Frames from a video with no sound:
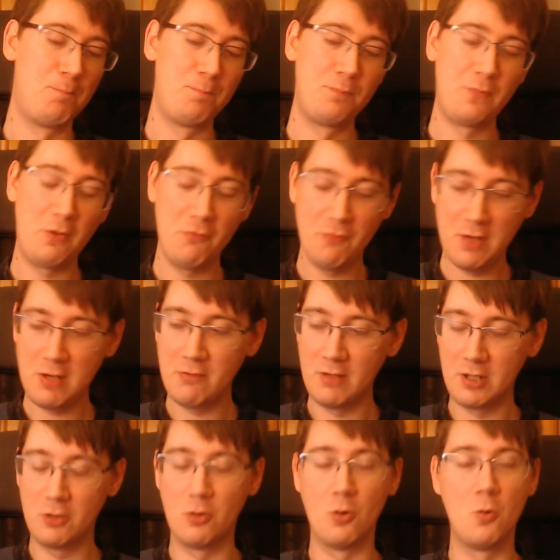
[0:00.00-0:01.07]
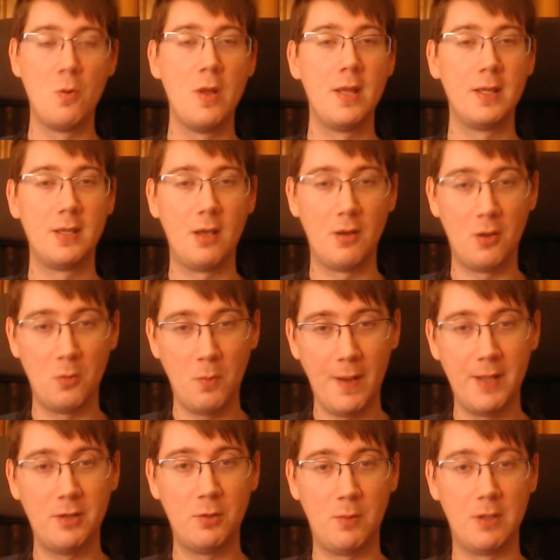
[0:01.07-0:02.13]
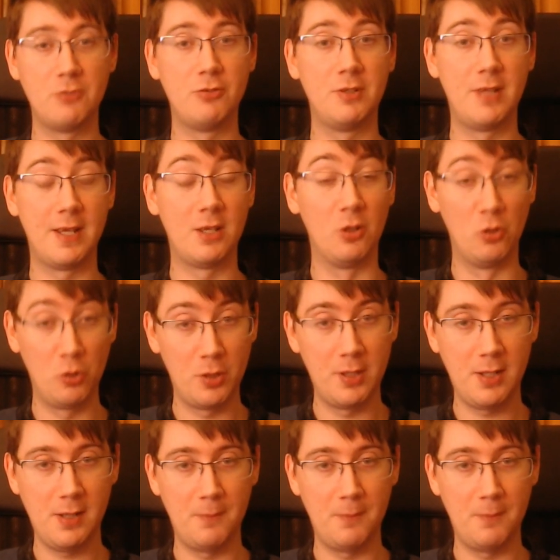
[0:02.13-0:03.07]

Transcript: Really, really cool. Cannot wait to actually take a look at it.